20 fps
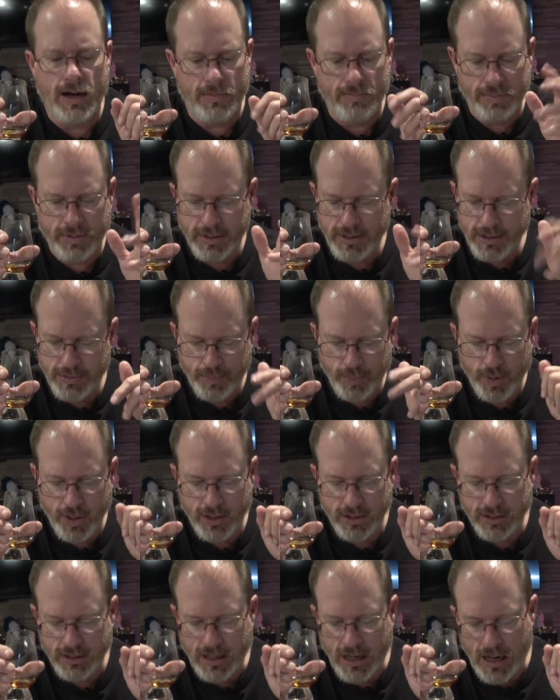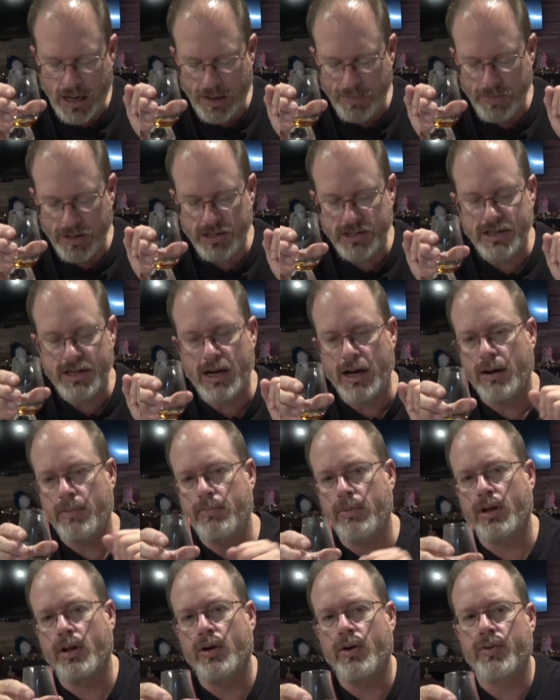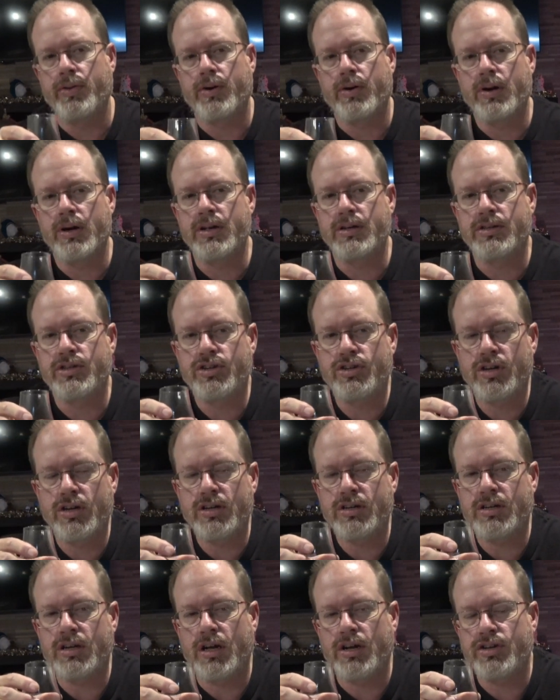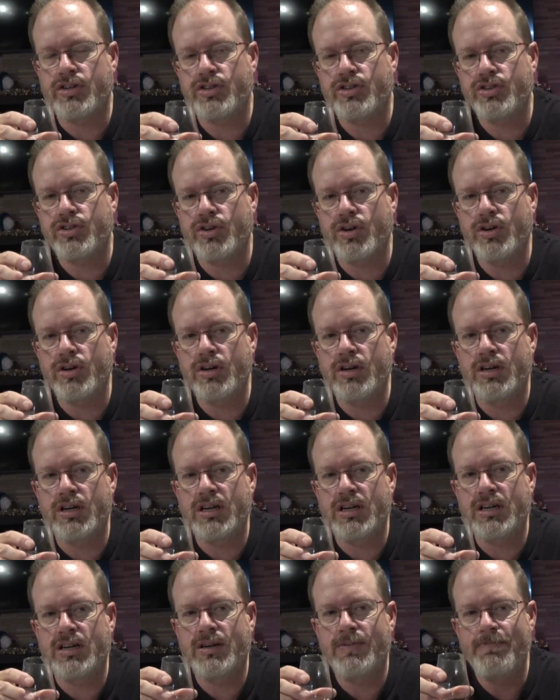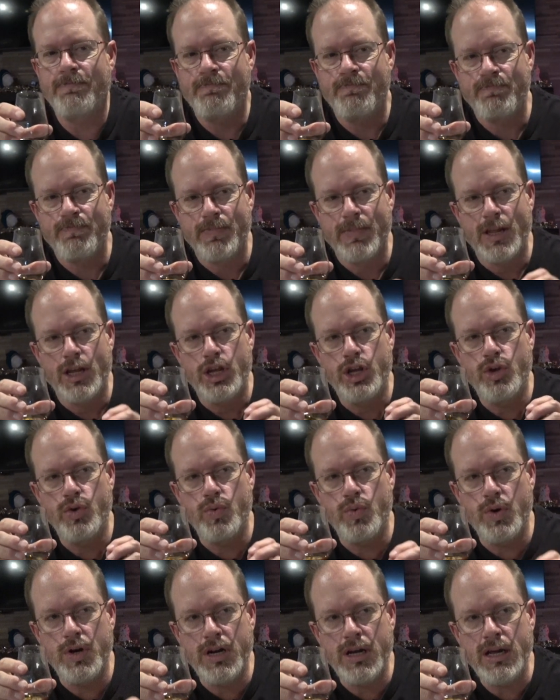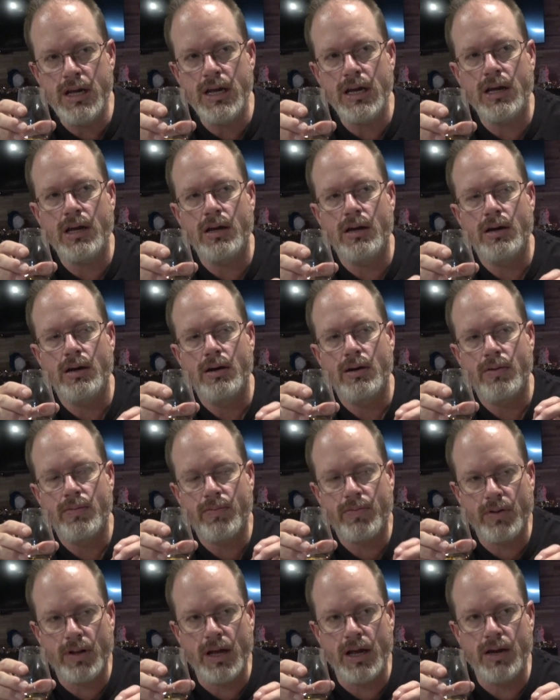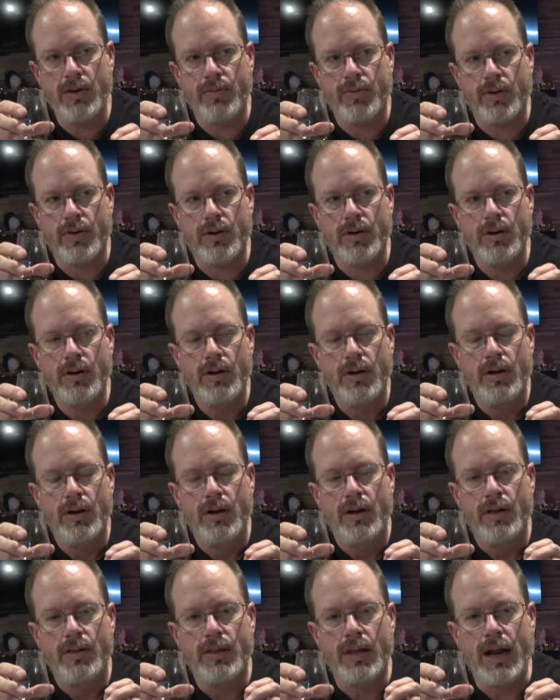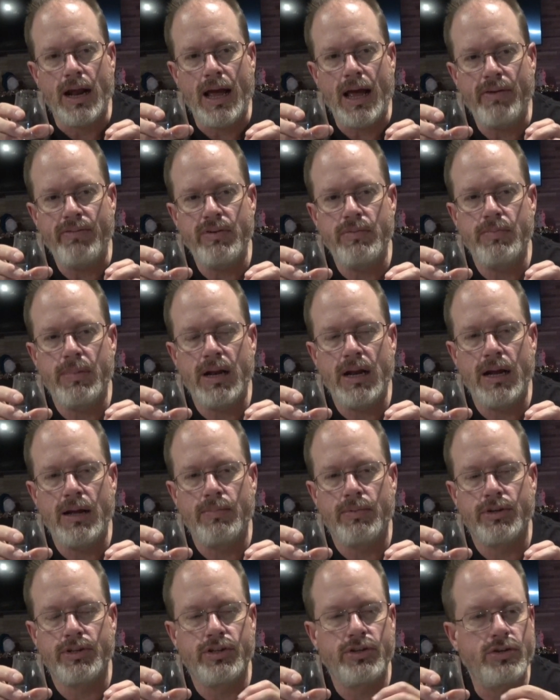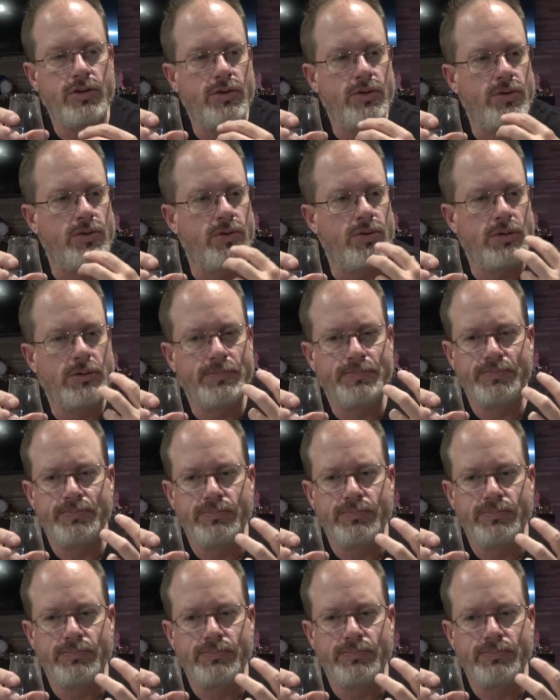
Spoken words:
please put it in the comments down below. There is just a certain unique flavor that I haven't been able to